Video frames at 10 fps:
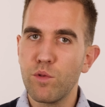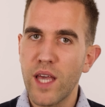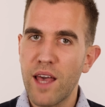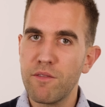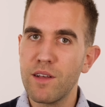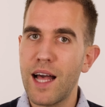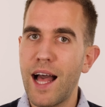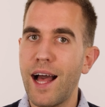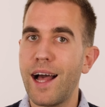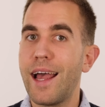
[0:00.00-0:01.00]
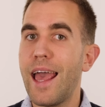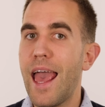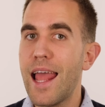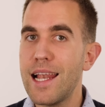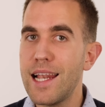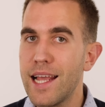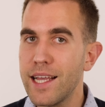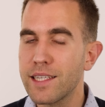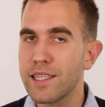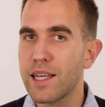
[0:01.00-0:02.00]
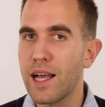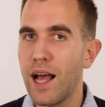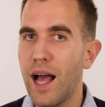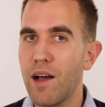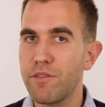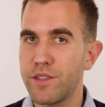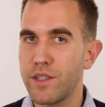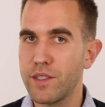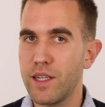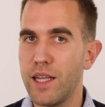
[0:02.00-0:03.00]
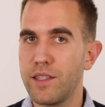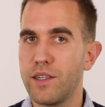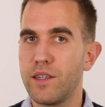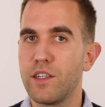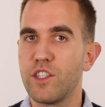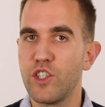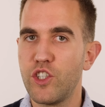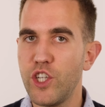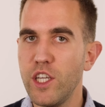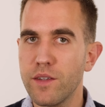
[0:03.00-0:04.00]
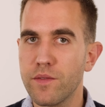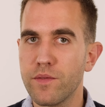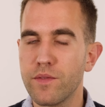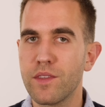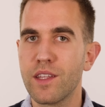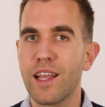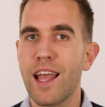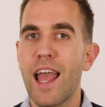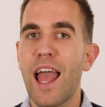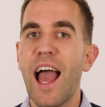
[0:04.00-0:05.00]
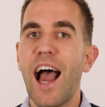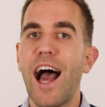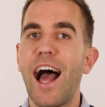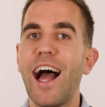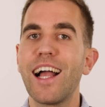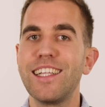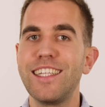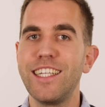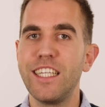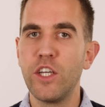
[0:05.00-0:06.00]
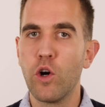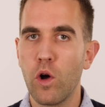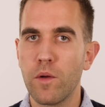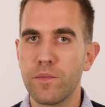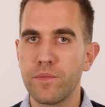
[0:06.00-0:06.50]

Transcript: we have a L after the letter G, aglio,